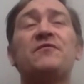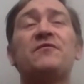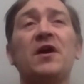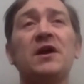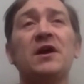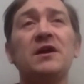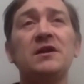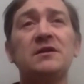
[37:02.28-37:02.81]

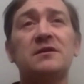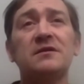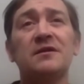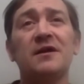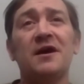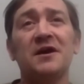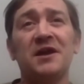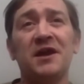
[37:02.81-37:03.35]
fight
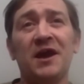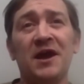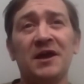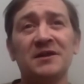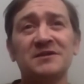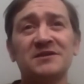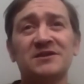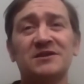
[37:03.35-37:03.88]

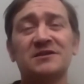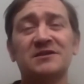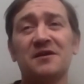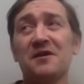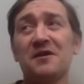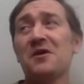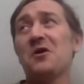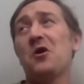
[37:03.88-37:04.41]
against
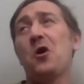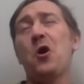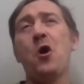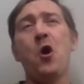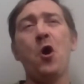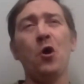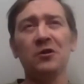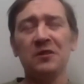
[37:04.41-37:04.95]

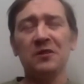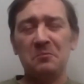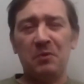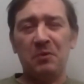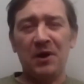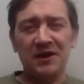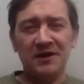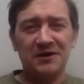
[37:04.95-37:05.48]
all the
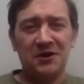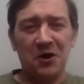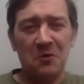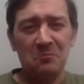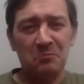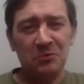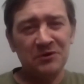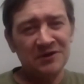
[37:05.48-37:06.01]
big
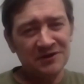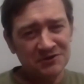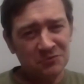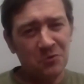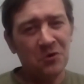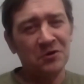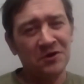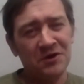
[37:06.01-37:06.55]
companies
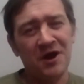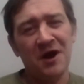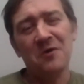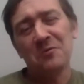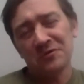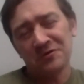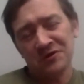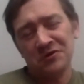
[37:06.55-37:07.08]
wanting
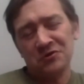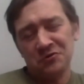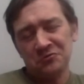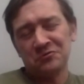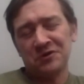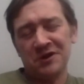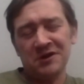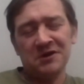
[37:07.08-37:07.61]
our
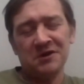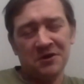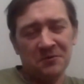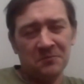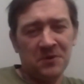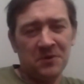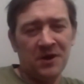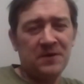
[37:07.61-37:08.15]

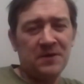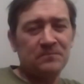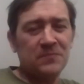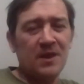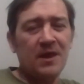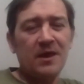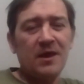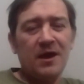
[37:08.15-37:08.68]
uranium, yeah?
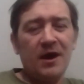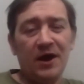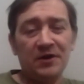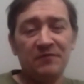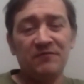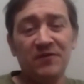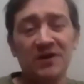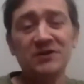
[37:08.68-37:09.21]
And
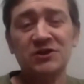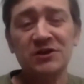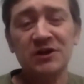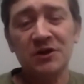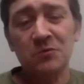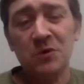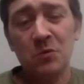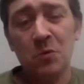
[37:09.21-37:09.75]

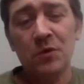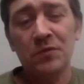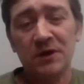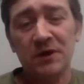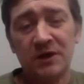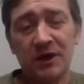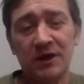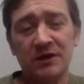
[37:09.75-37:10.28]
eventually we won the
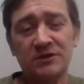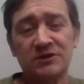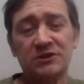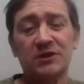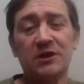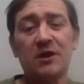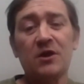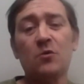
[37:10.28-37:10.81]

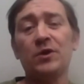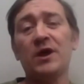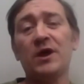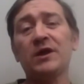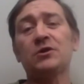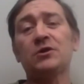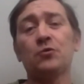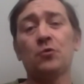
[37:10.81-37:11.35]
case. When
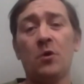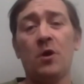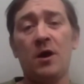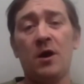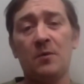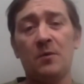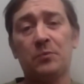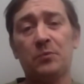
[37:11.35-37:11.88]
I grew
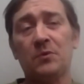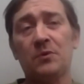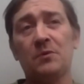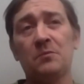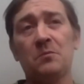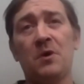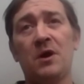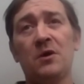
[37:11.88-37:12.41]
up,
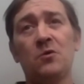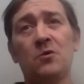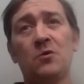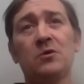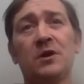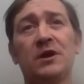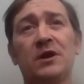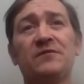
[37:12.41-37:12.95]
my
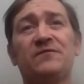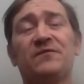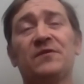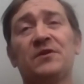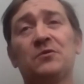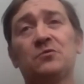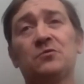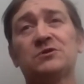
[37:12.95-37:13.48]
whole life,
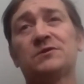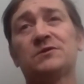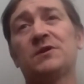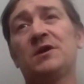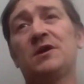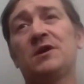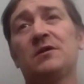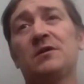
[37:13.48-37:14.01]
and it was
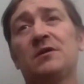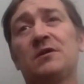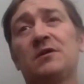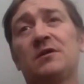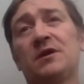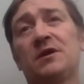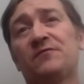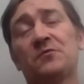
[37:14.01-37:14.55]
there,
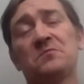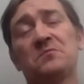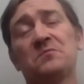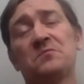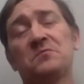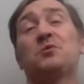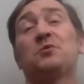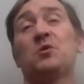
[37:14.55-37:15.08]
like from
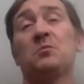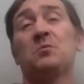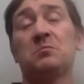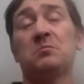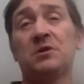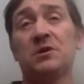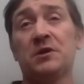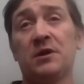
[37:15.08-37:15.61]
the 50s
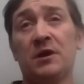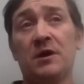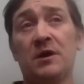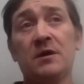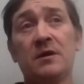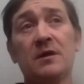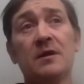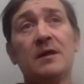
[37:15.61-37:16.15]
probably,
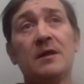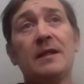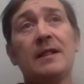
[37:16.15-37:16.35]
yeah?